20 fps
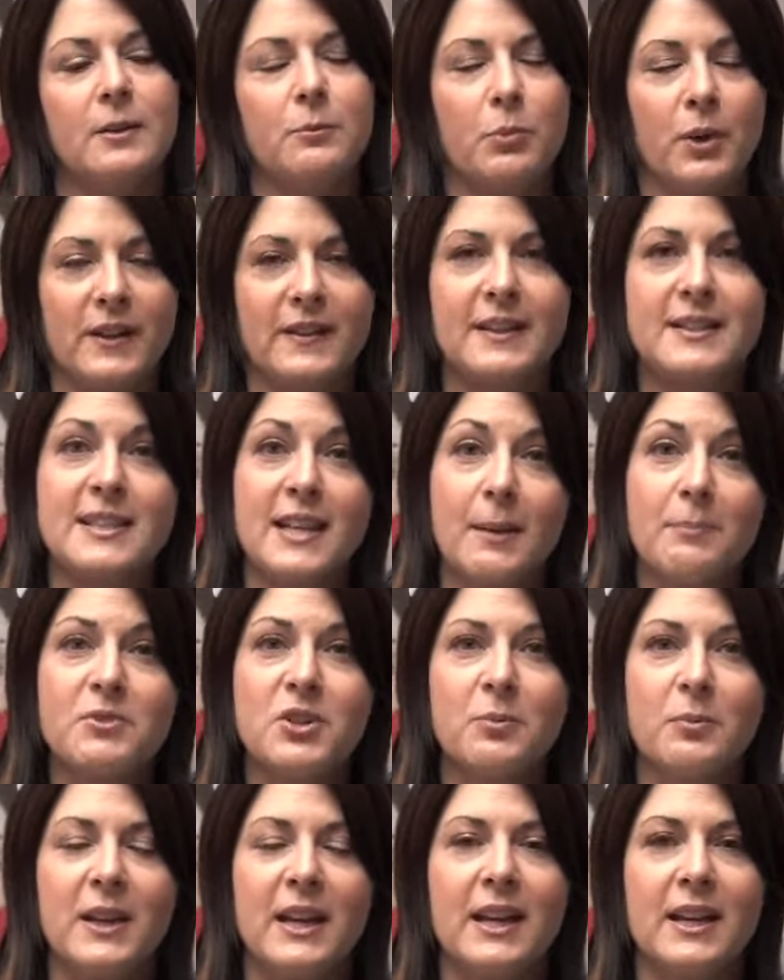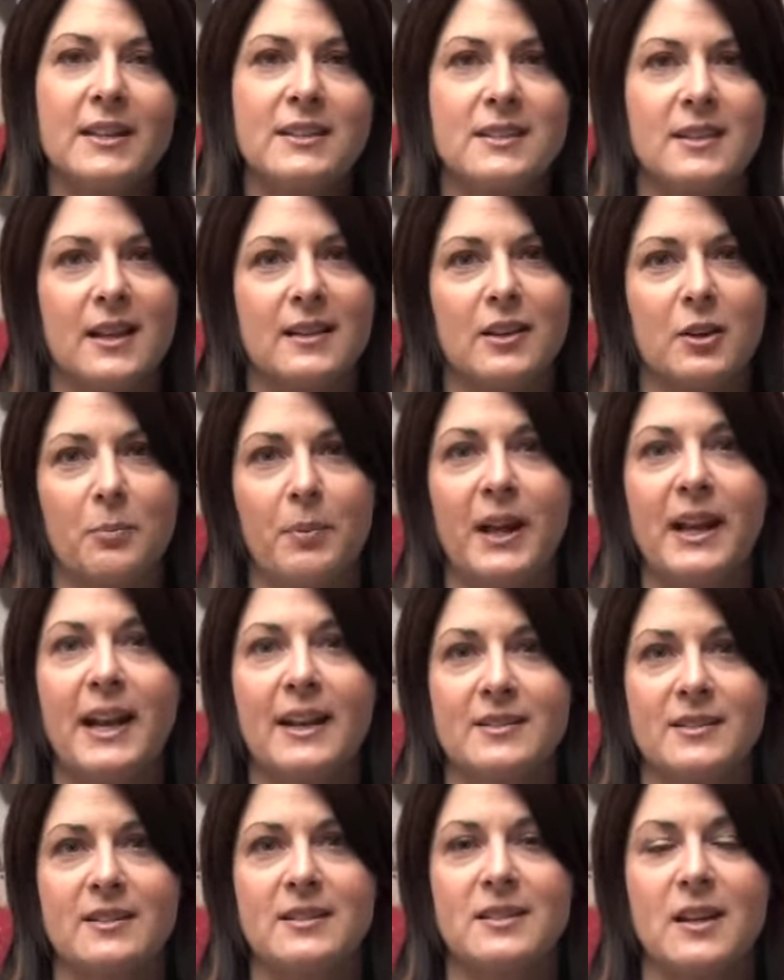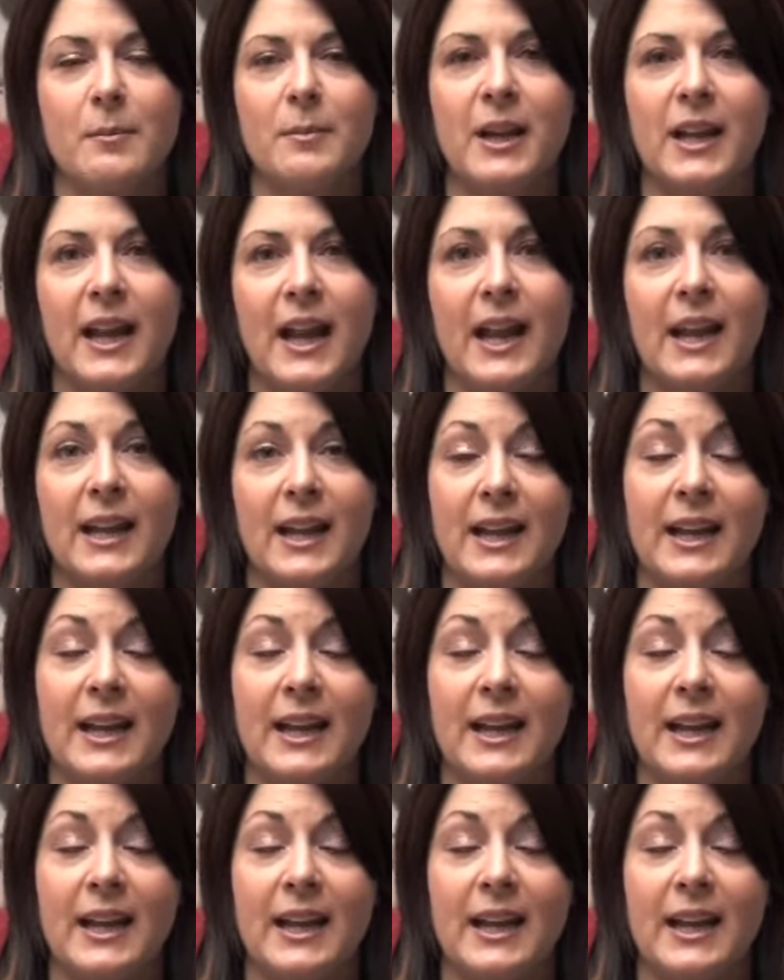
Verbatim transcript: bring this up to me is that their pet has a stomach ache.